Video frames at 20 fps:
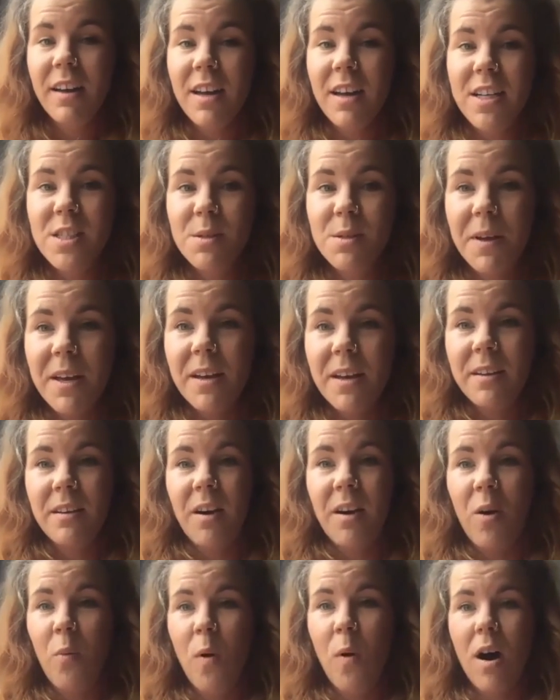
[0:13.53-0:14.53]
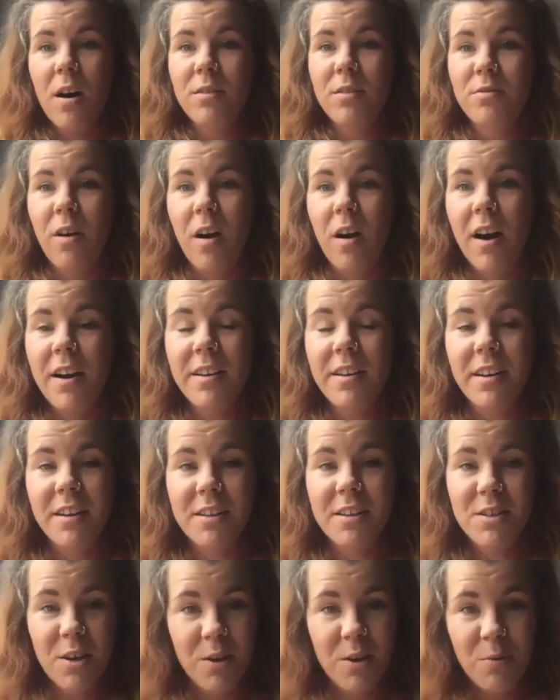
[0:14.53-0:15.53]
It's been a wild ride and
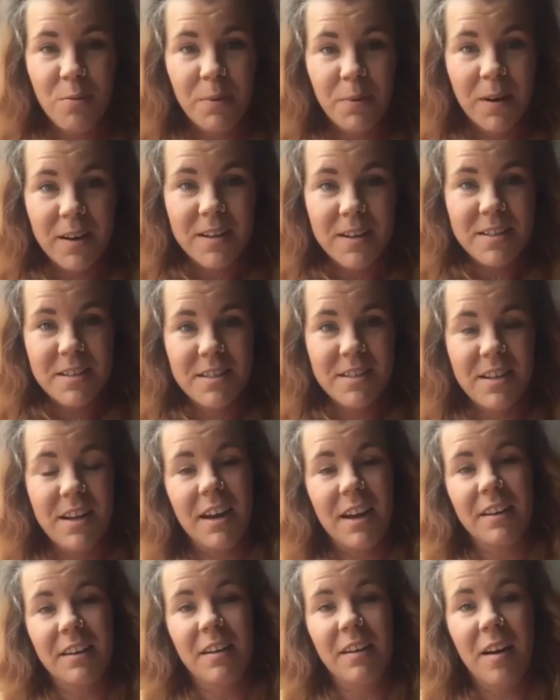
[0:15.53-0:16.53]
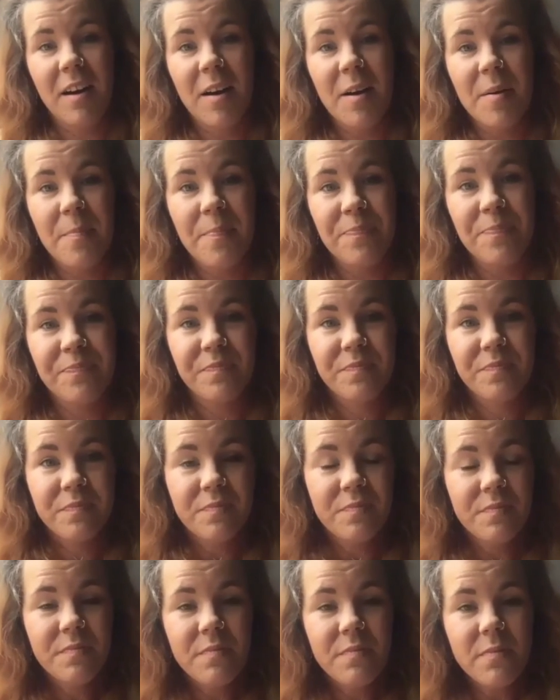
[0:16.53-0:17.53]
a total blast, and um,
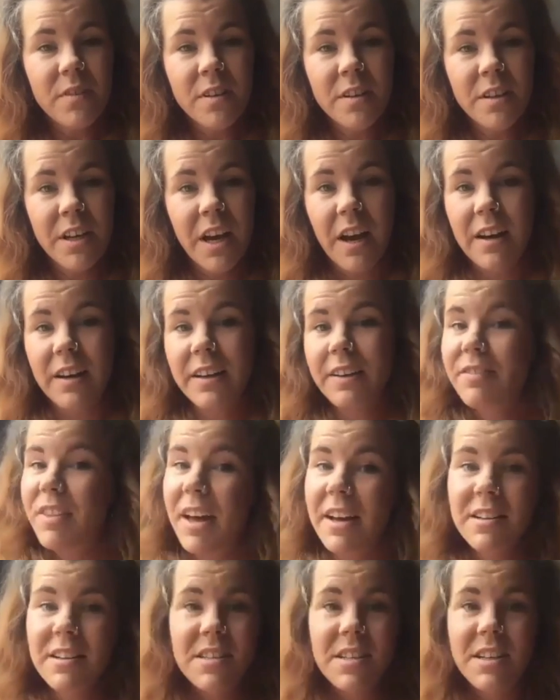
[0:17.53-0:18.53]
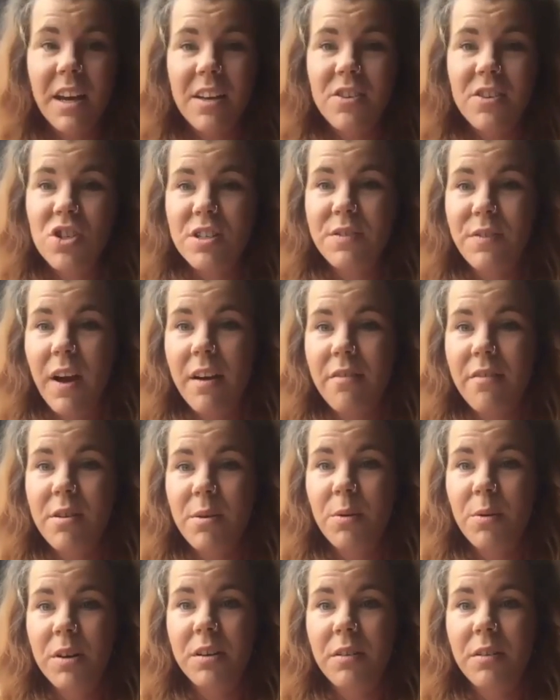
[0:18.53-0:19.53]
yeah, thanks again just for
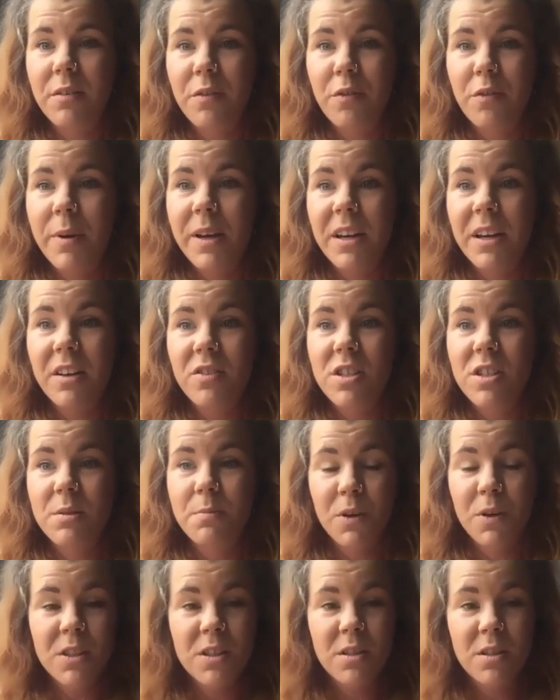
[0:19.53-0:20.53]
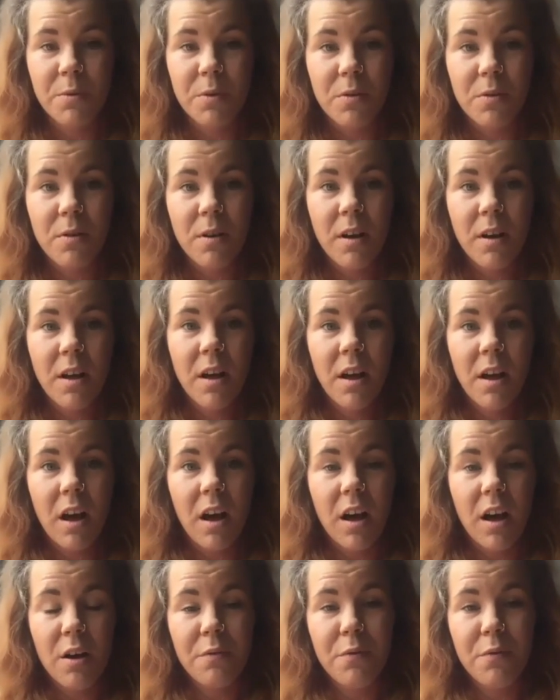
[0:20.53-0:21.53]
everyone for making these possible,
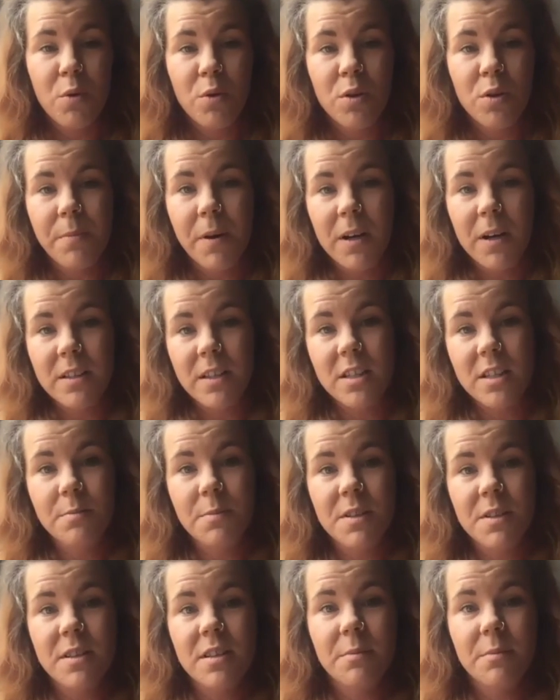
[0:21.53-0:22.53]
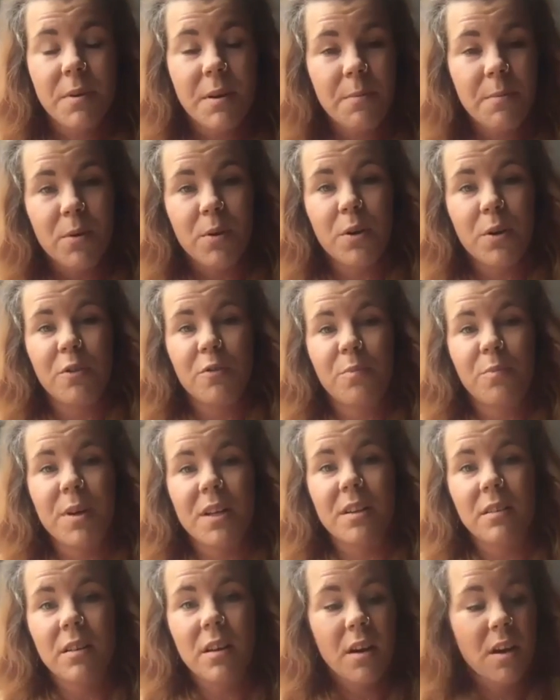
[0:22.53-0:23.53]
uh, for all the participants and people who have
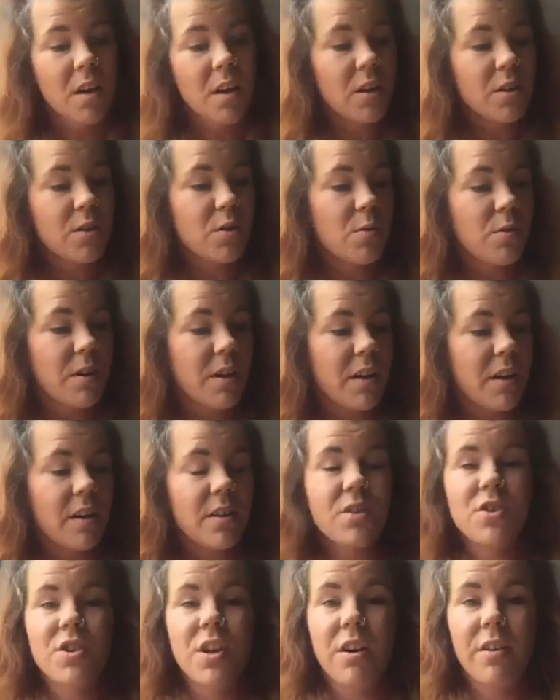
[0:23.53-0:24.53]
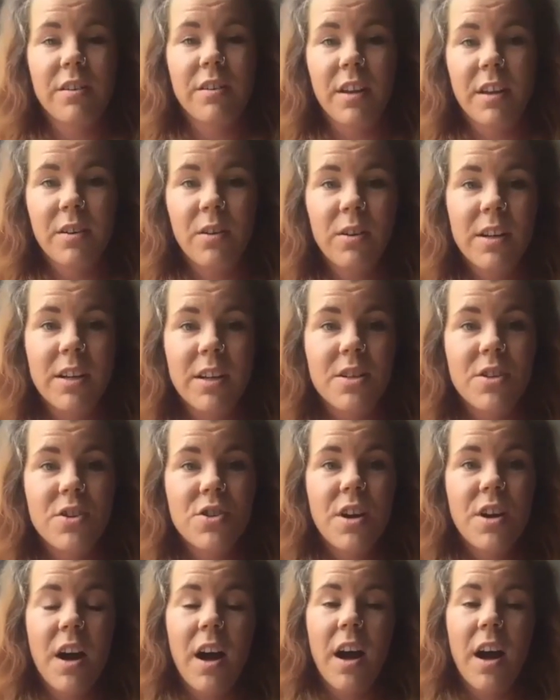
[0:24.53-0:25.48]
been talking and sharing their knowledge.